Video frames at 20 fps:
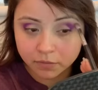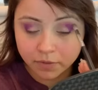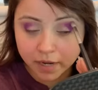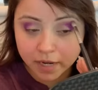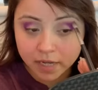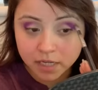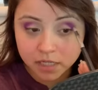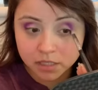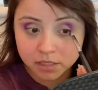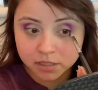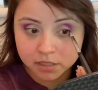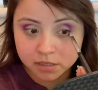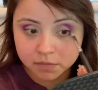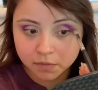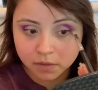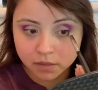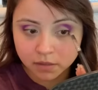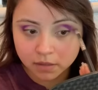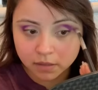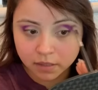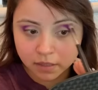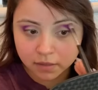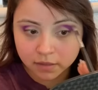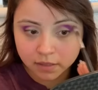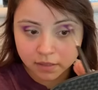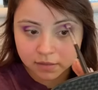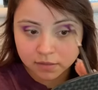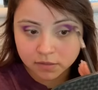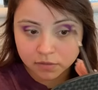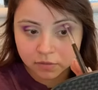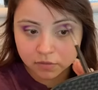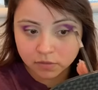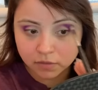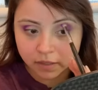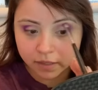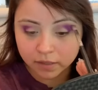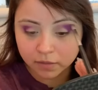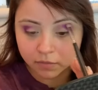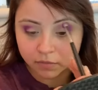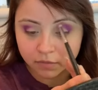rash he's probably gonna get that too
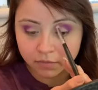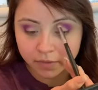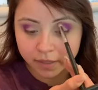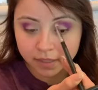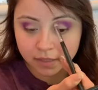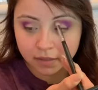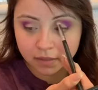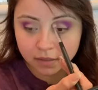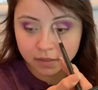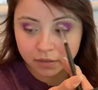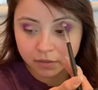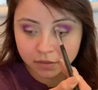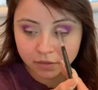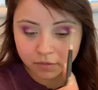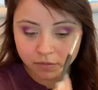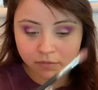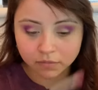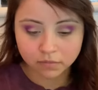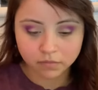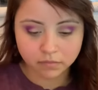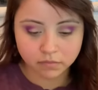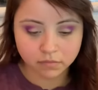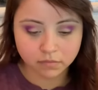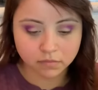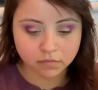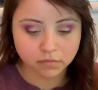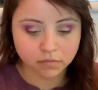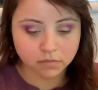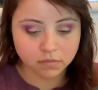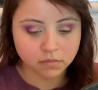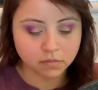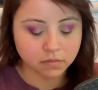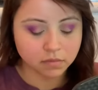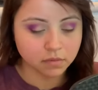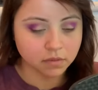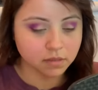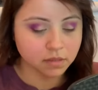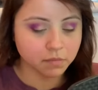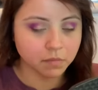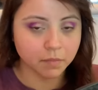like with my luck you know
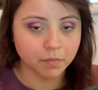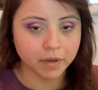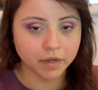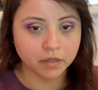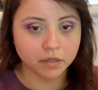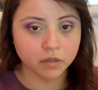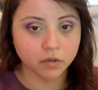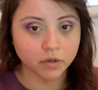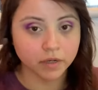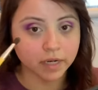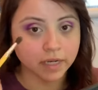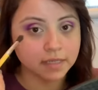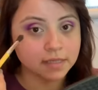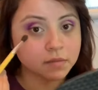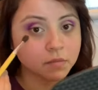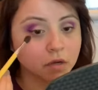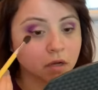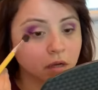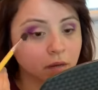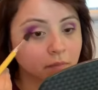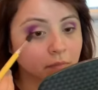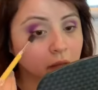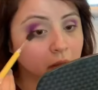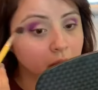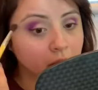because I'm a paranoid ass mom